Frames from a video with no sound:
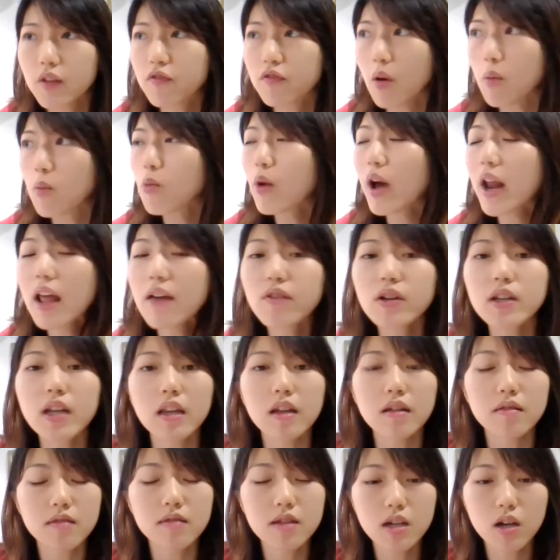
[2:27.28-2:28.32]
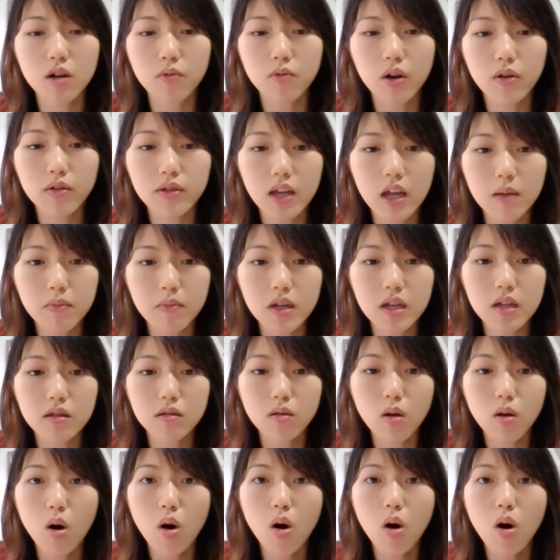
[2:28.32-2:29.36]
from whatever that they see around them,
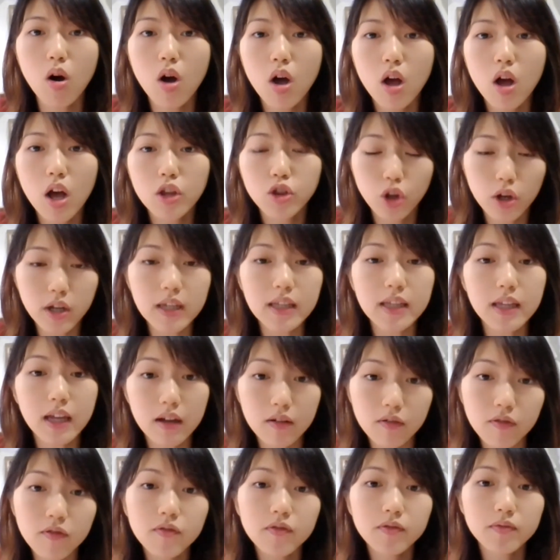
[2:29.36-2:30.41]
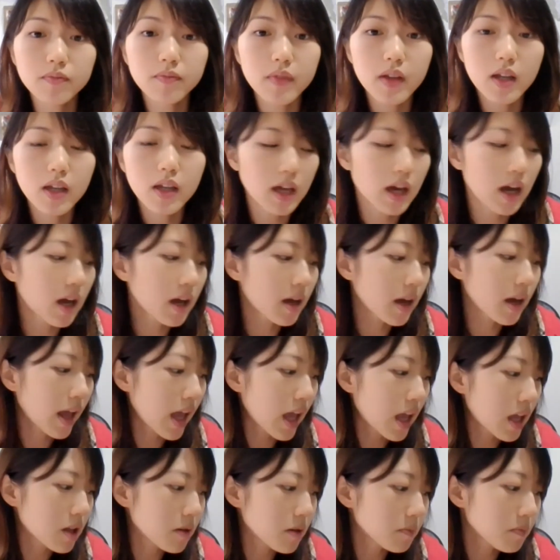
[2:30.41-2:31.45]
it's all not enough. Yeah.
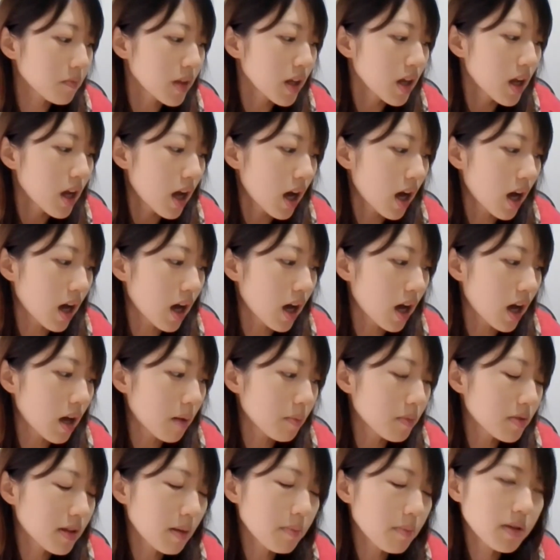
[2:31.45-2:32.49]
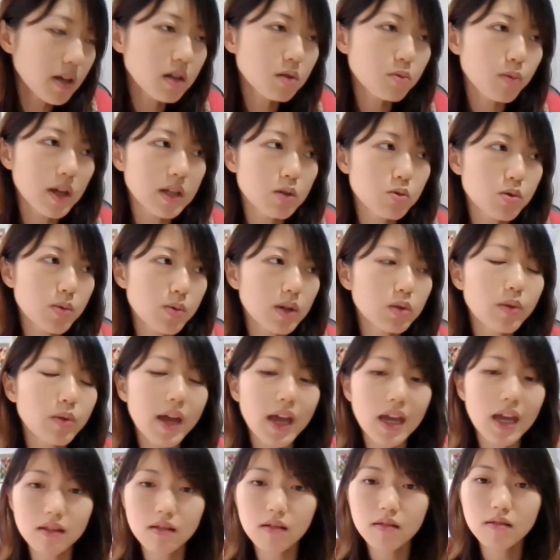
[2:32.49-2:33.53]
And sometimes when we want to
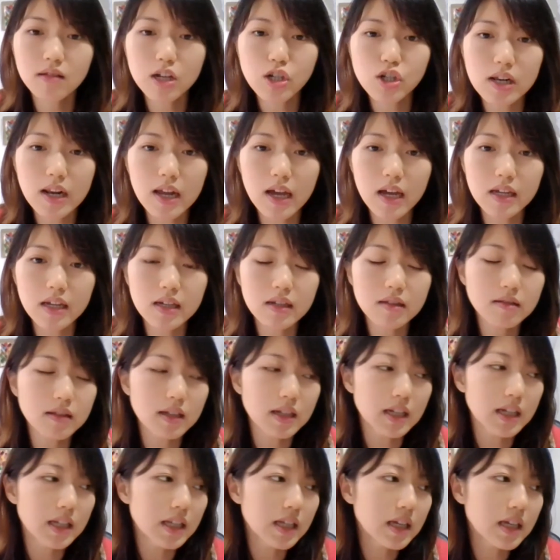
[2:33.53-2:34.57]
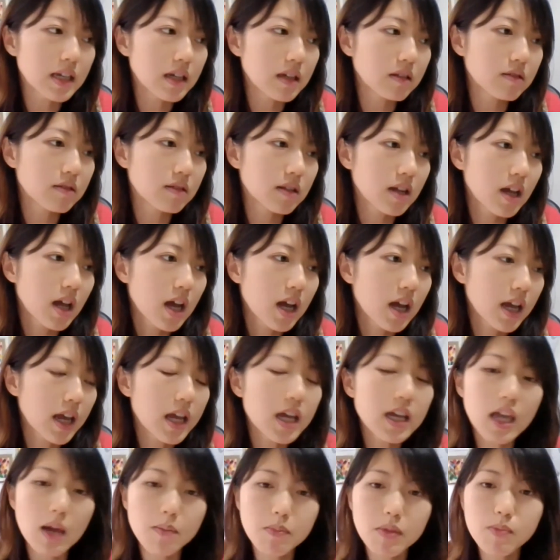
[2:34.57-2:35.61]
handle such clients,
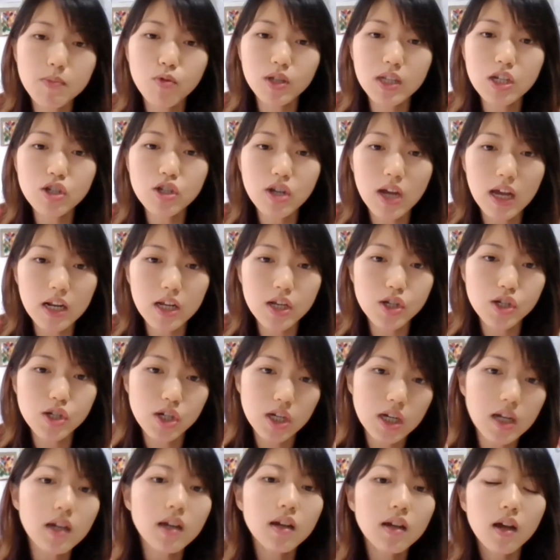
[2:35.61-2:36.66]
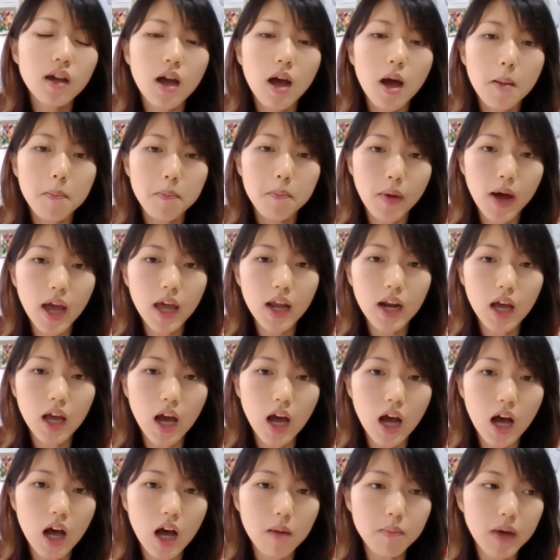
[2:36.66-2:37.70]
it can be pretty challenging. But
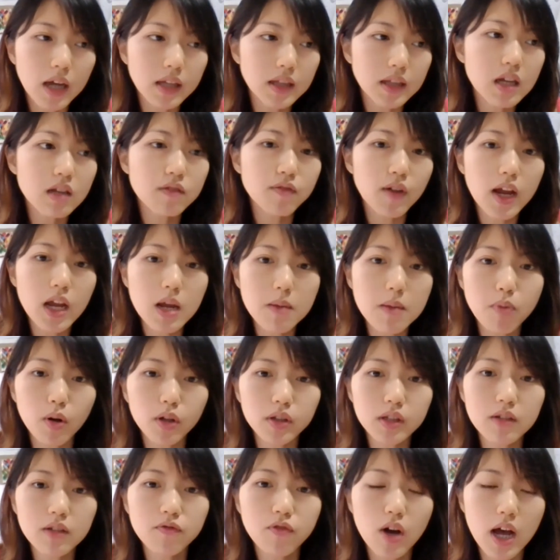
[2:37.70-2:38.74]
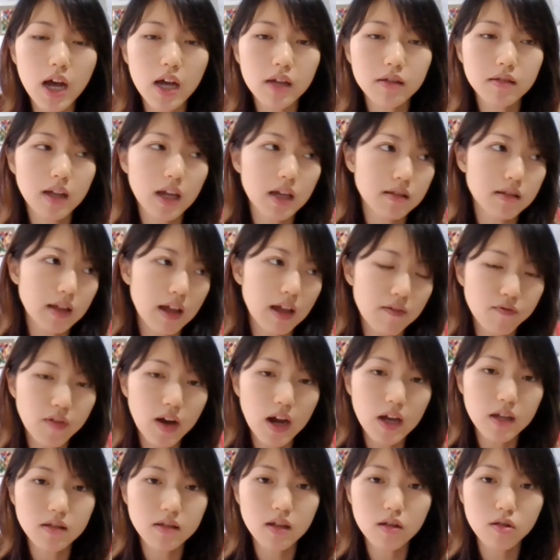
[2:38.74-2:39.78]
I think it's very important for us as
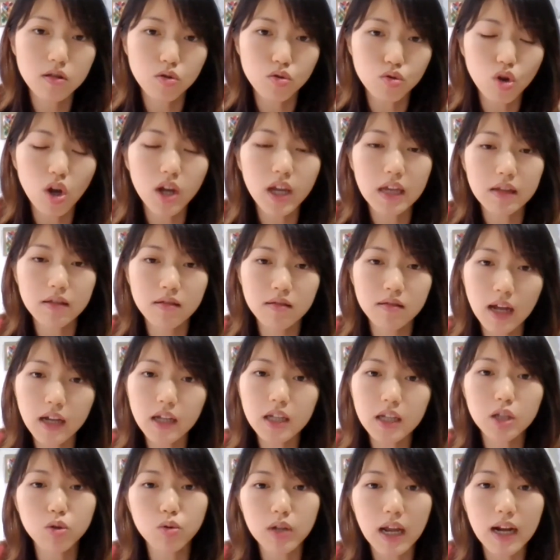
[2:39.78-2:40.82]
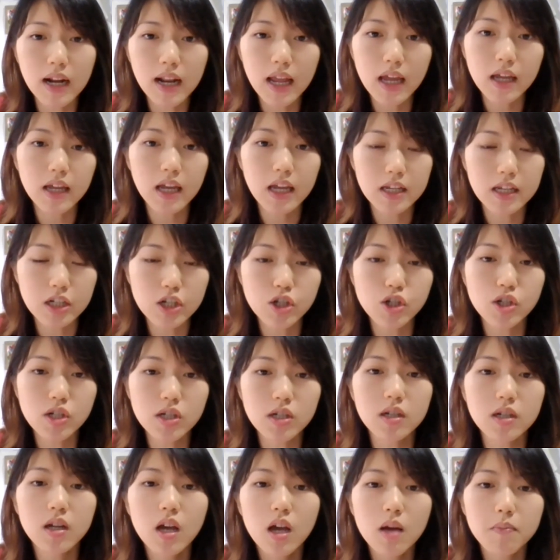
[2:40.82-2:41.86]
advisors to not get sucked into their lack
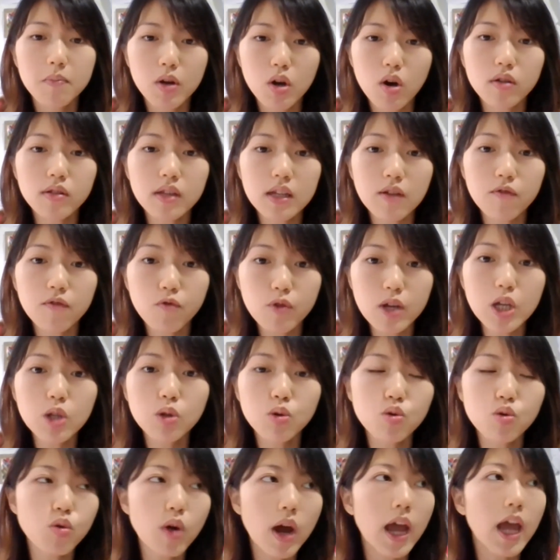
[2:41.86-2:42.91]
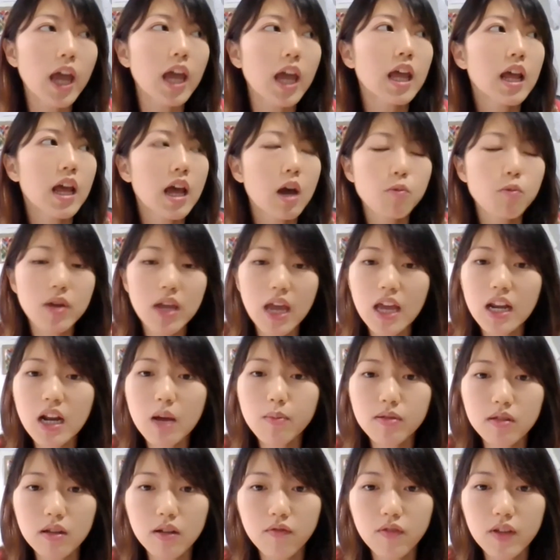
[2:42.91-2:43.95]
energy. Because if we do right, we end
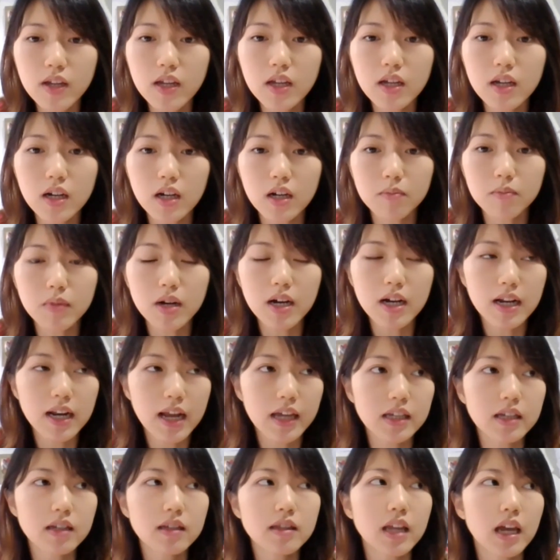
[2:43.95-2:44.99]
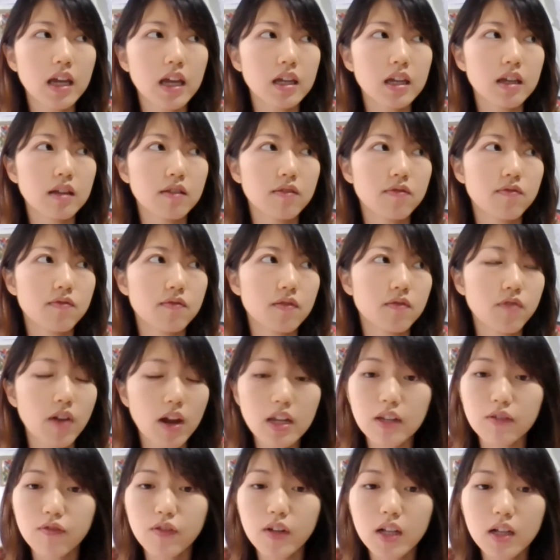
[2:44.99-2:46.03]
up serving a client that is very
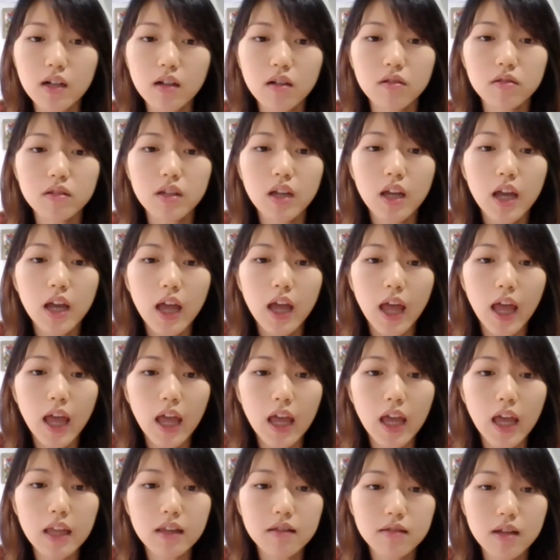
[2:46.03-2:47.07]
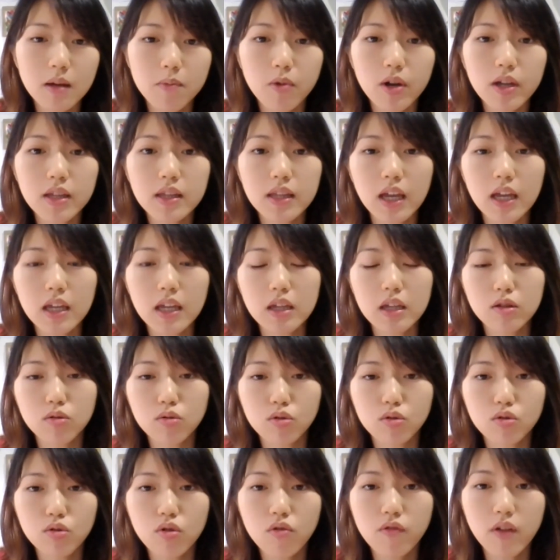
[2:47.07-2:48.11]
difficult and someone that is
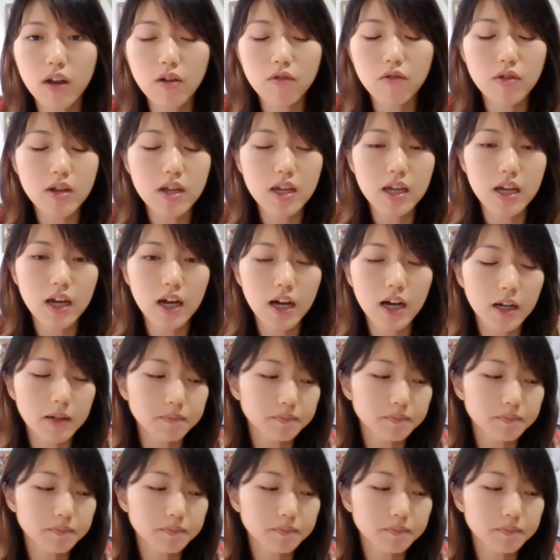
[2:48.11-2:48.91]
also very